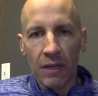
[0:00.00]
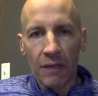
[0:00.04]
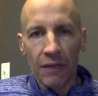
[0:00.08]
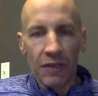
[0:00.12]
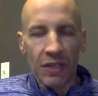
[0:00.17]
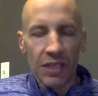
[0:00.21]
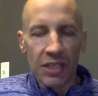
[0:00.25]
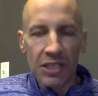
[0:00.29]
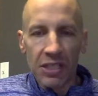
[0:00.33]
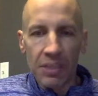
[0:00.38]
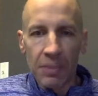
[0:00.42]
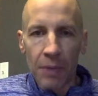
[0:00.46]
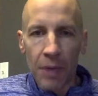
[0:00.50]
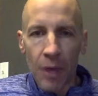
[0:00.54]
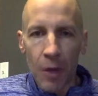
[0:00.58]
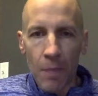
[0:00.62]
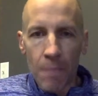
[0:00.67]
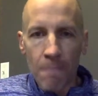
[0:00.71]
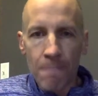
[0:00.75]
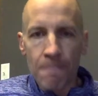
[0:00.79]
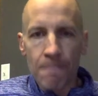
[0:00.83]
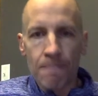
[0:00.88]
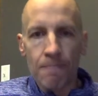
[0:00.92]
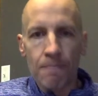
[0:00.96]
If you need some
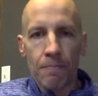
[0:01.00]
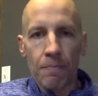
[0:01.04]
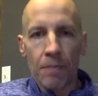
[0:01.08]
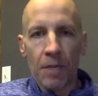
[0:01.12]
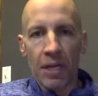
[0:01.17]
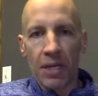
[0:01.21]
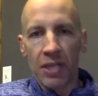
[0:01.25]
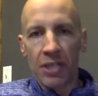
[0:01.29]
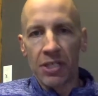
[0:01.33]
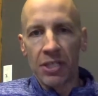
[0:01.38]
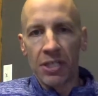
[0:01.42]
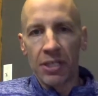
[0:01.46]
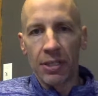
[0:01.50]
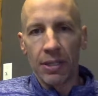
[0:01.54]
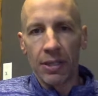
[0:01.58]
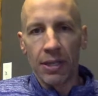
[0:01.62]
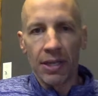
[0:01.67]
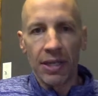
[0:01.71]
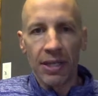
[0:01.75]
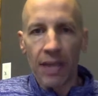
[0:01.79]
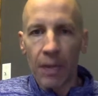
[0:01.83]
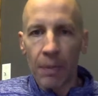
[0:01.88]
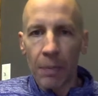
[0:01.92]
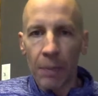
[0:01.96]
help managing
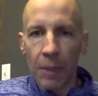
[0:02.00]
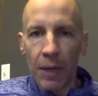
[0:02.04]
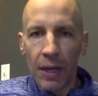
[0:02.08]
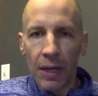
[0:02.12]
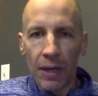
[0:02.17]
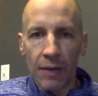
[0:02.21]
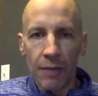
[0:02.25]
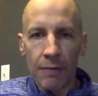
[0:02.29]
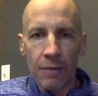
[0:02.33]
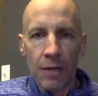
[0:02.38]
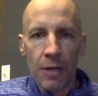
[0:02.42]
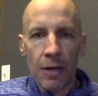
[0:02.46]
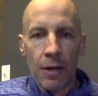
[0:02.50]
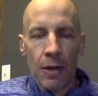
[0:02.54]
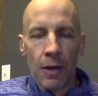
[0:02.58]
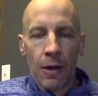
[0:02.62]
any neck pain